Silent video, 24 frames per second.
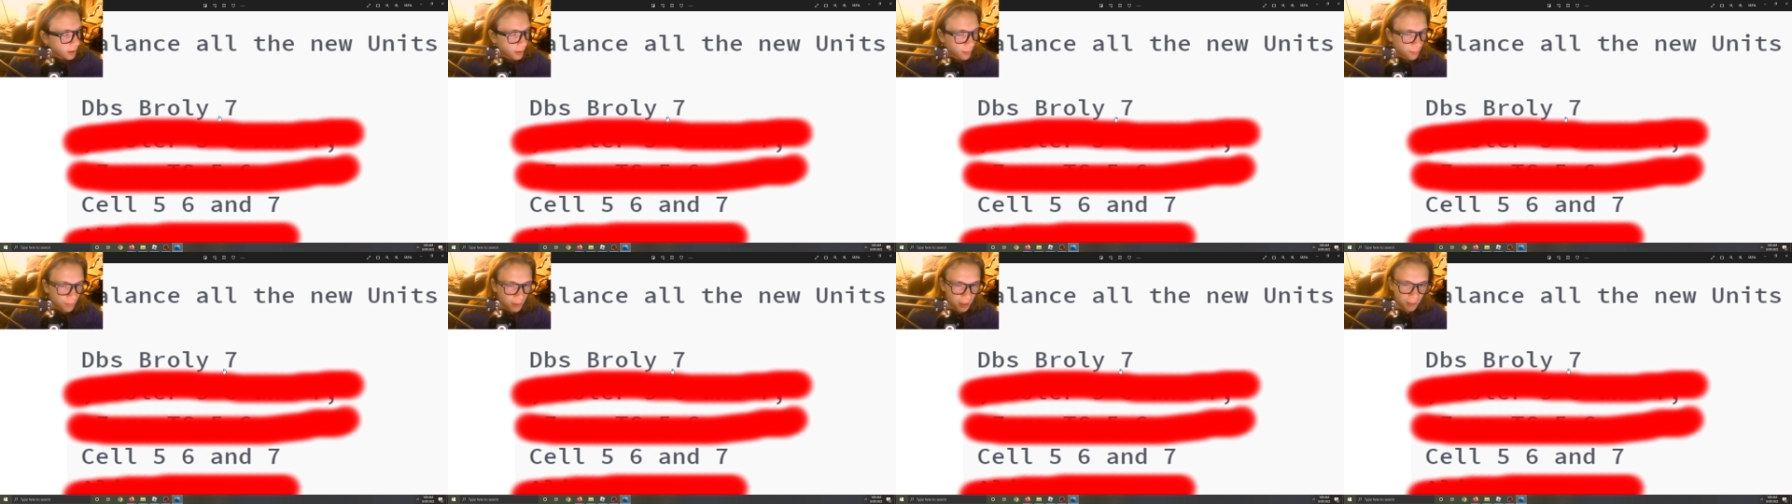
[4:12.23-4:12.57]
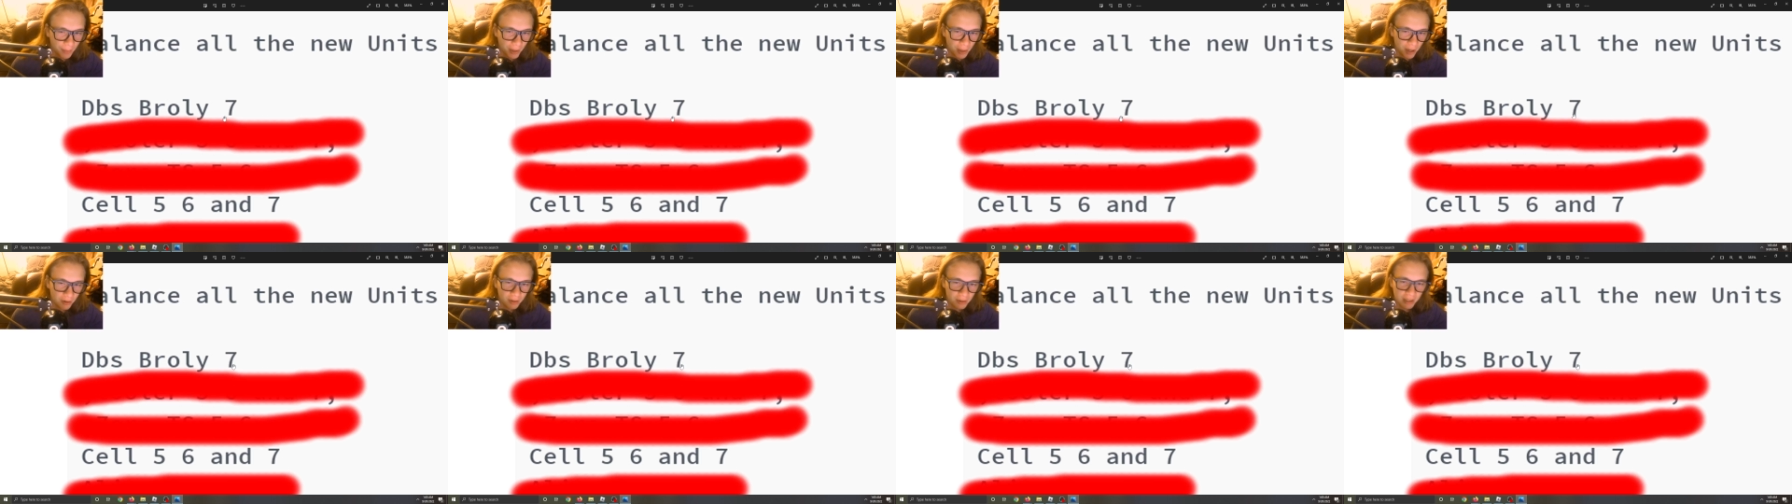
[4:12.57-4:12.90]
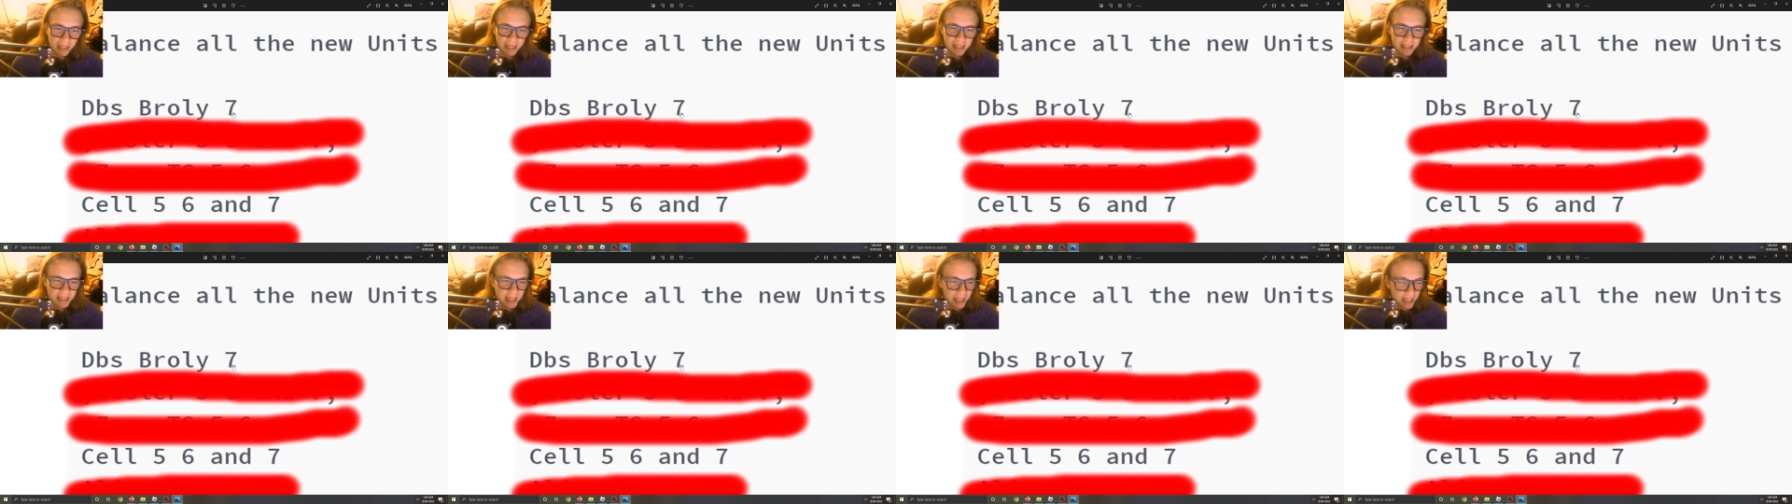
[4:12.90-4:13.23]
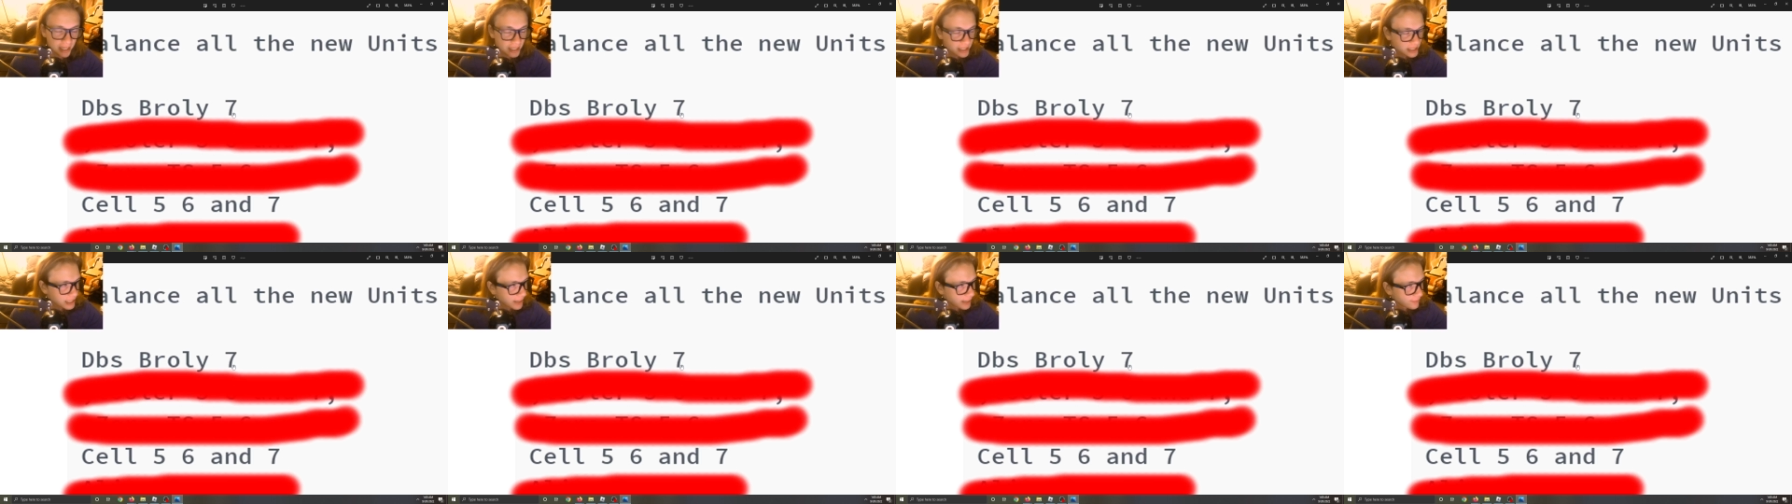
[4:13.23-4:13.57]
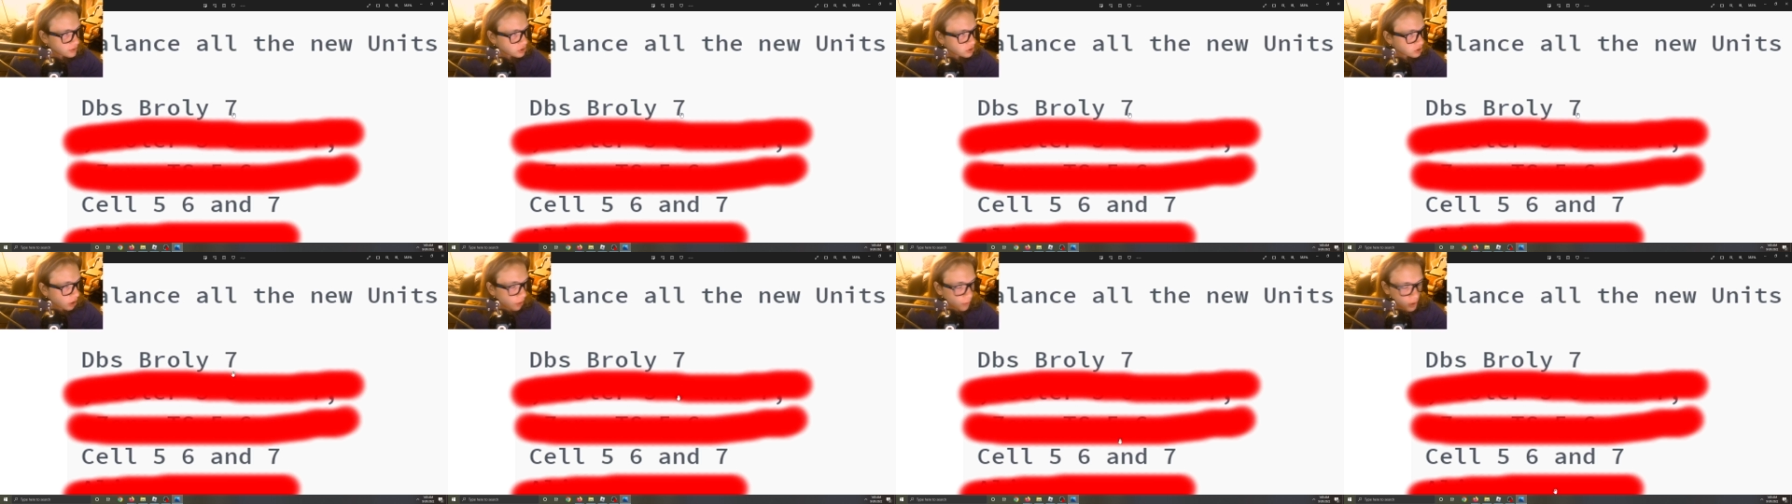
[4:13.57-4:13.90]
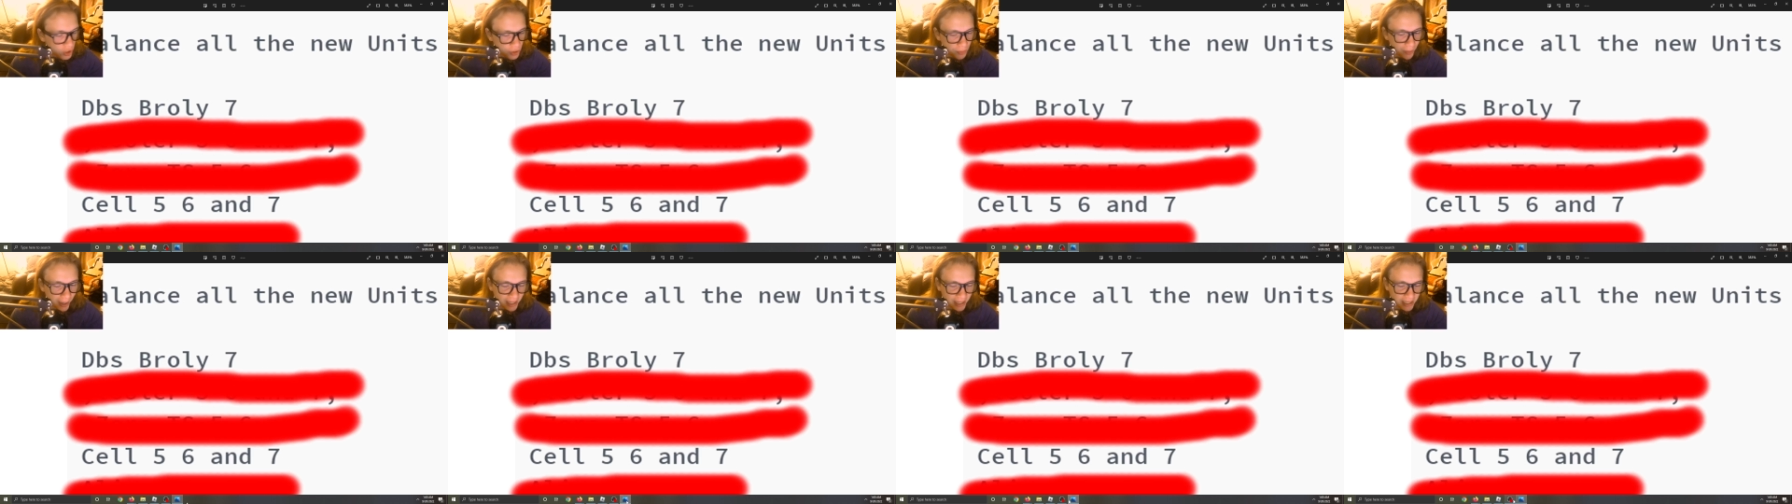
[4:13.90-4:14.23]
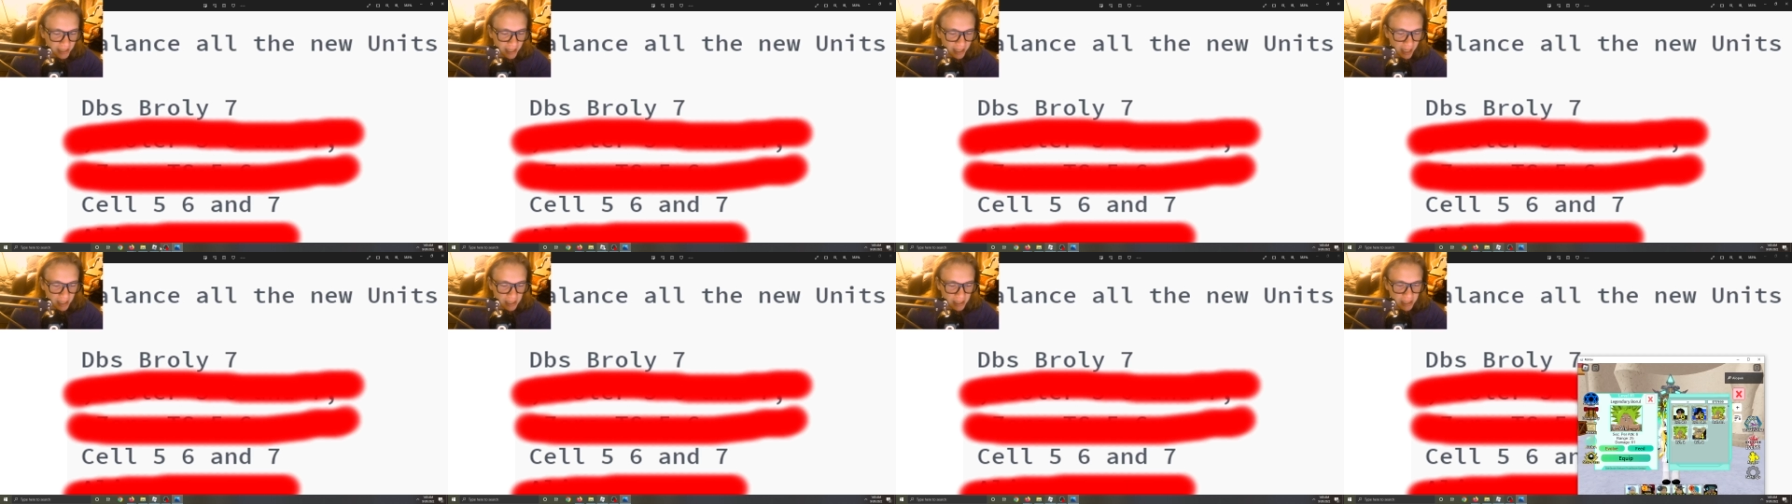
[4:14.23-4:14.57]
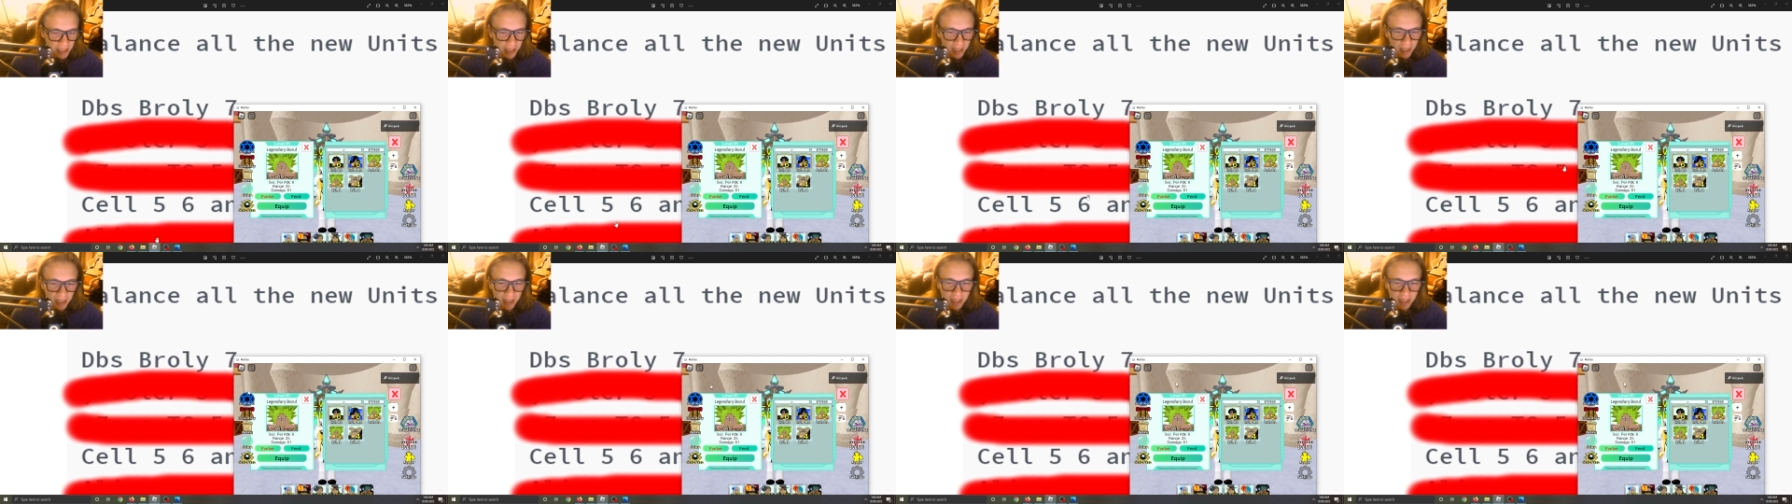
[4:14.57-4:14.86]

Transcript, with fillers: but apparently he is getting a seven star, which makes sense.